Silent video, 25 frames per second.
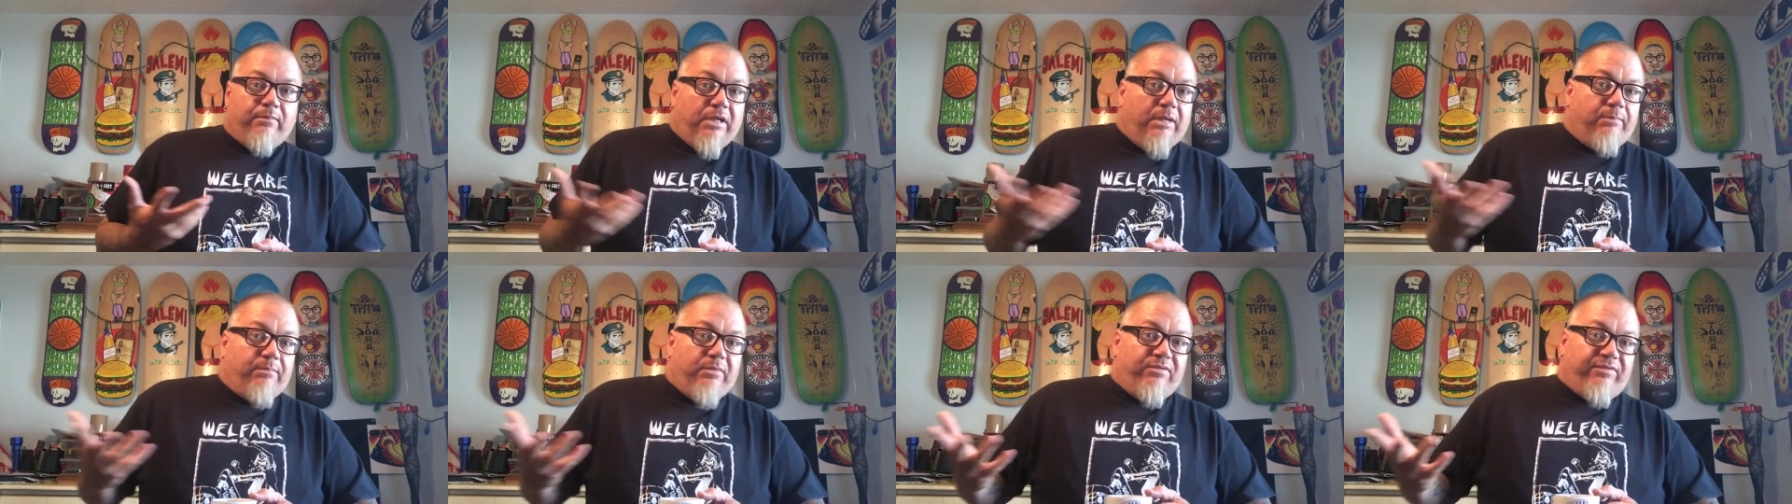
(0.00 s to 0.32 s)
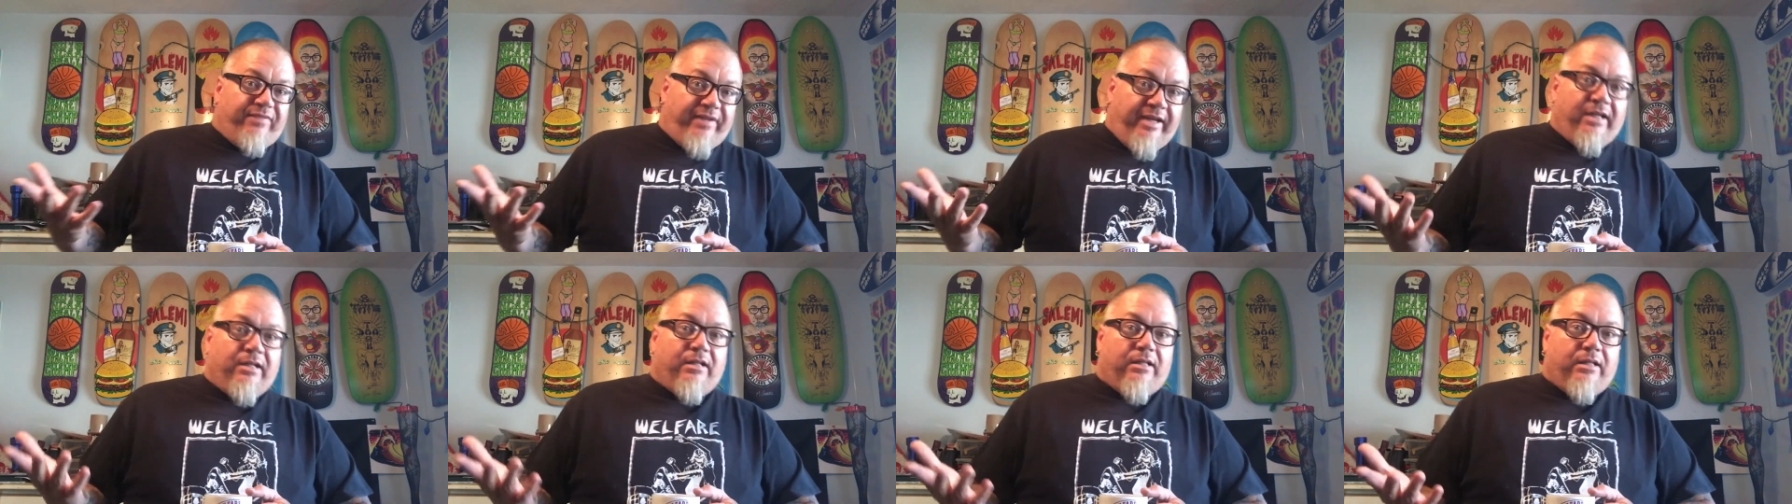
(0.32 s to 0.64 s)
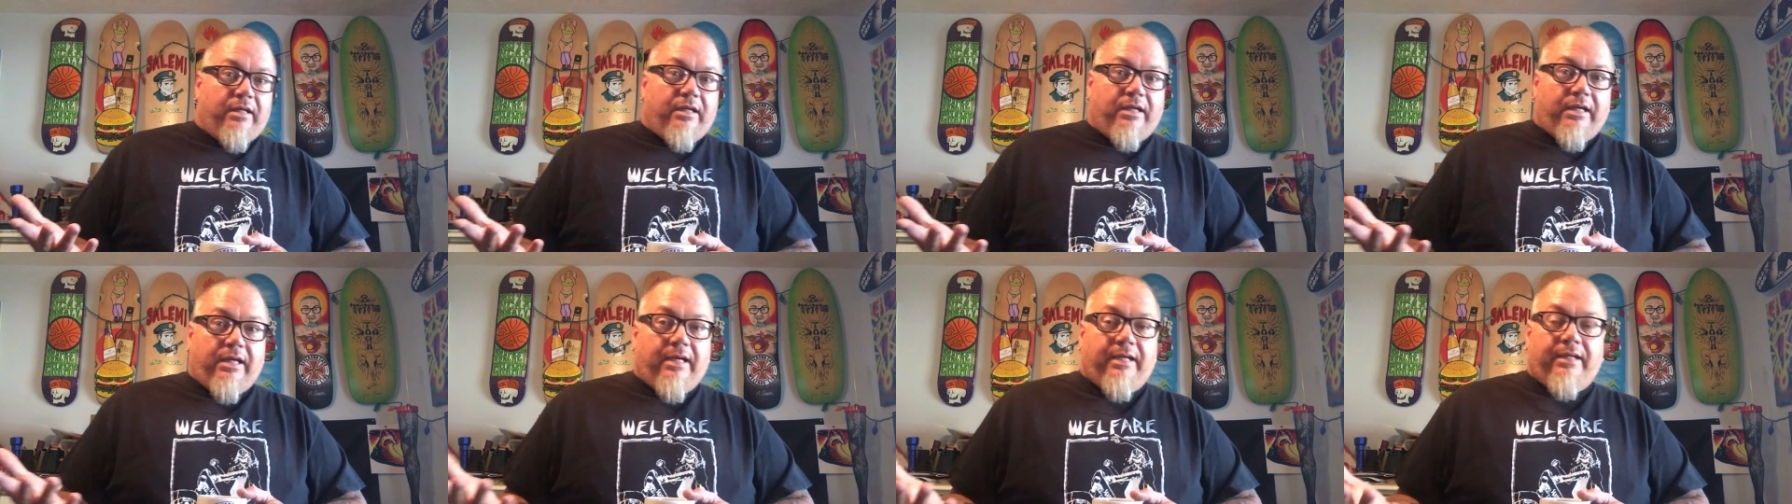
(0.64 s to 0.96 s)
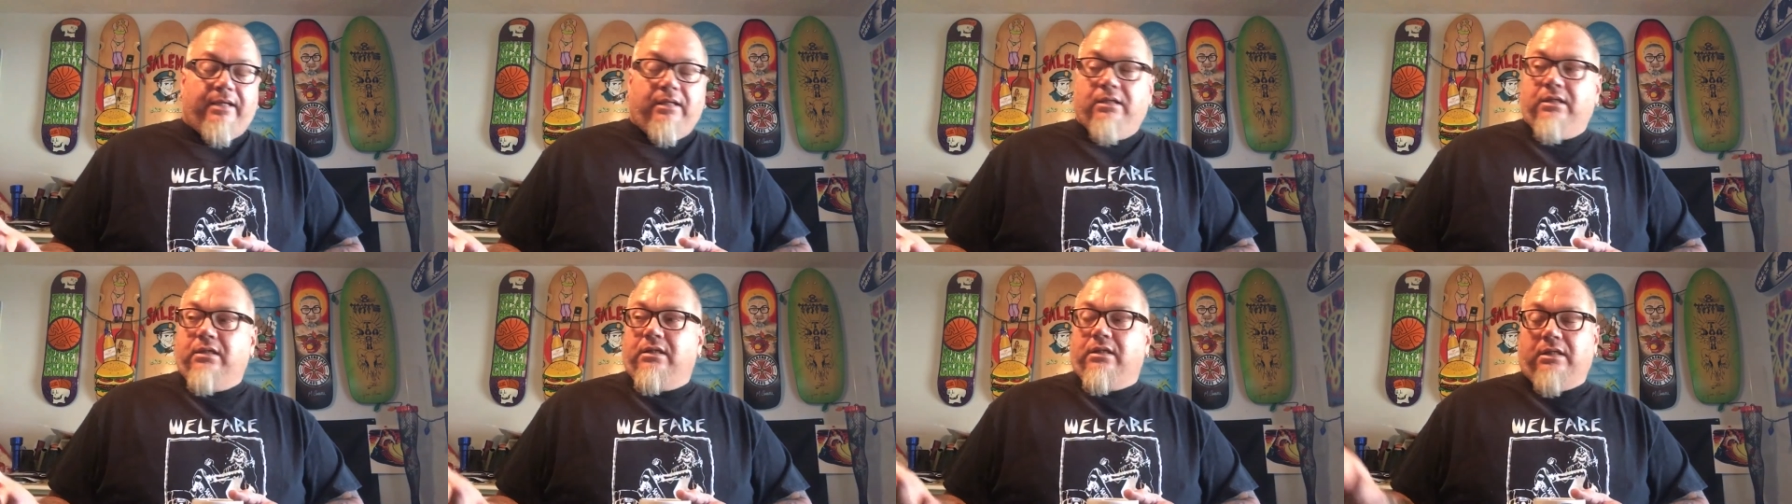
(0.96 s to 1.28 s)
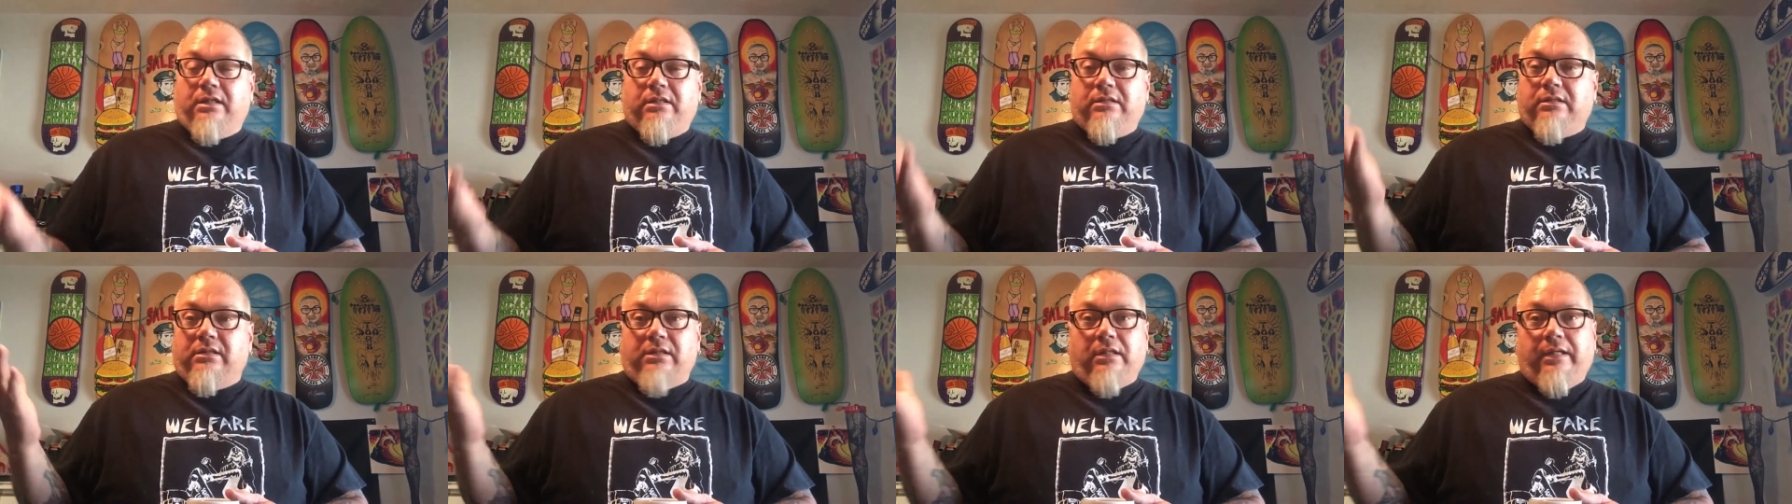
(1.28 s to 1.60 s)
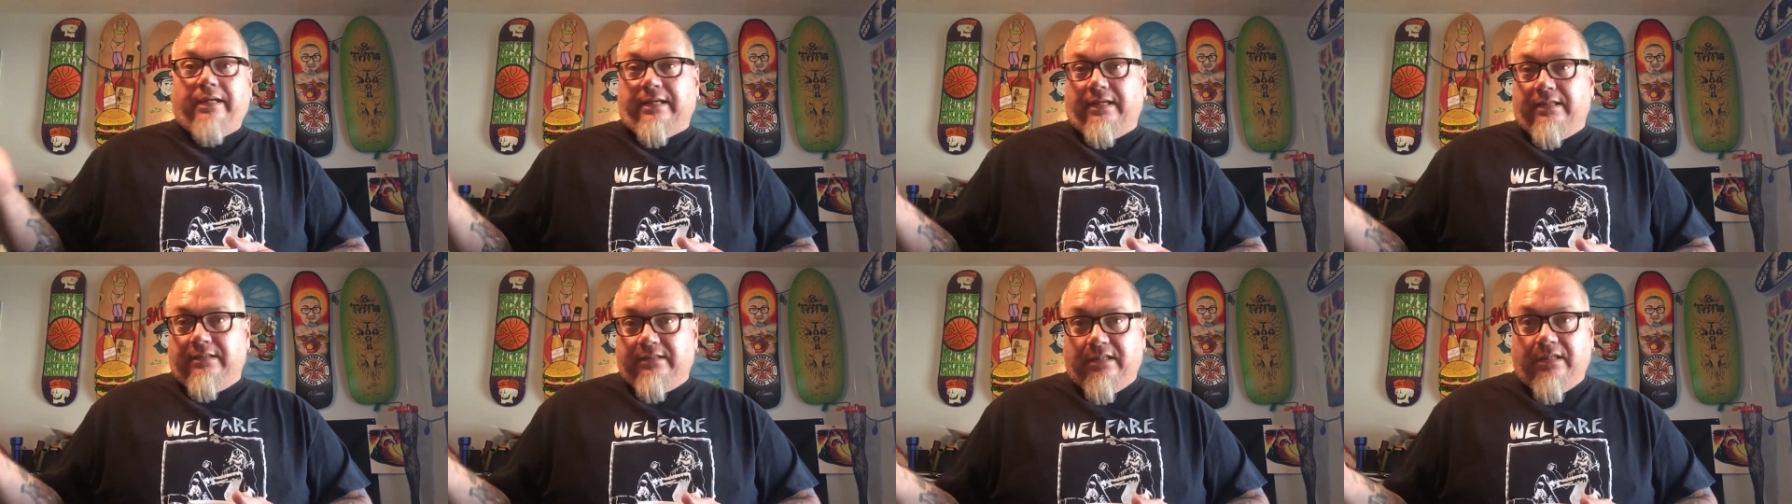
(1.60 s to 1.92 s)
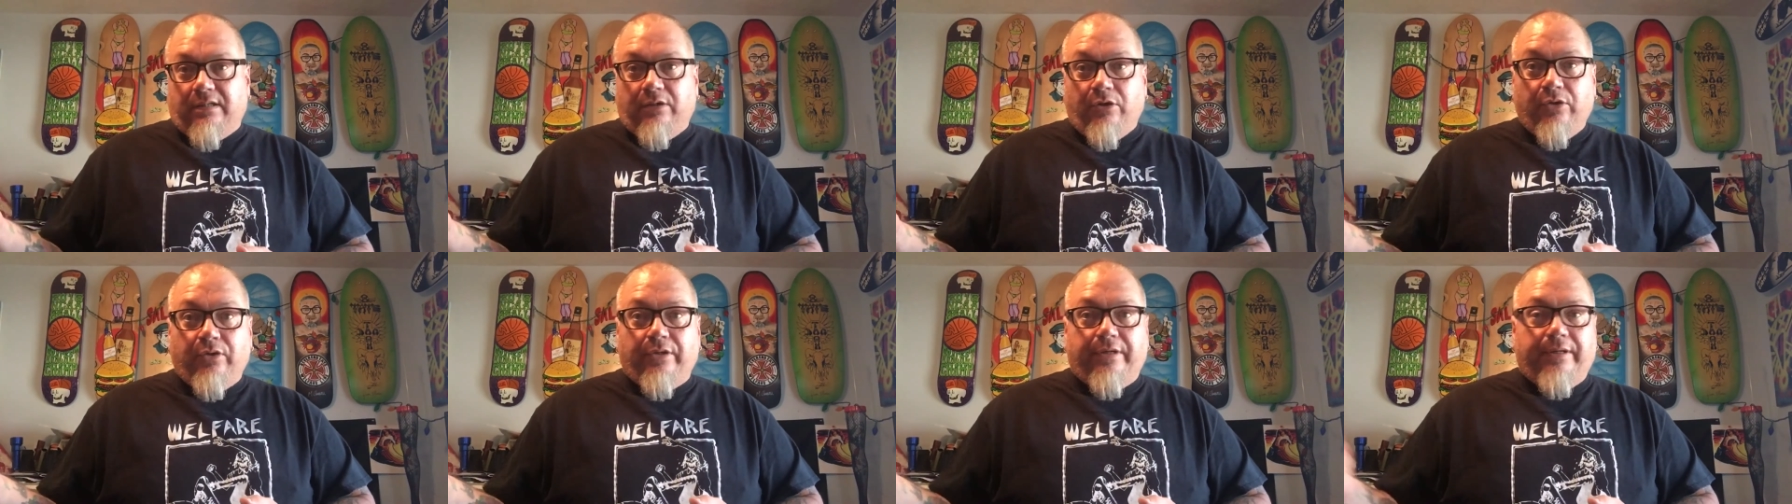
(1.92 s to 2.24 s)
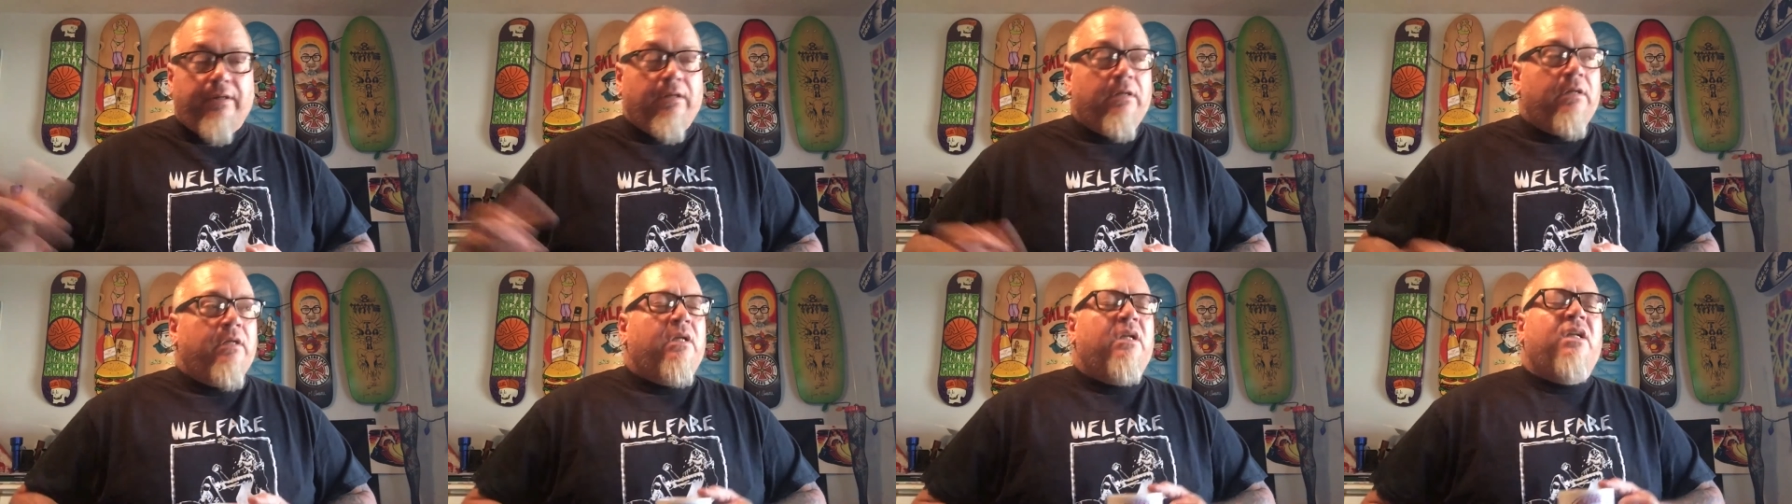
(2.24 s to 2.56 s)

I'm a fan of the guy, like I said earlier.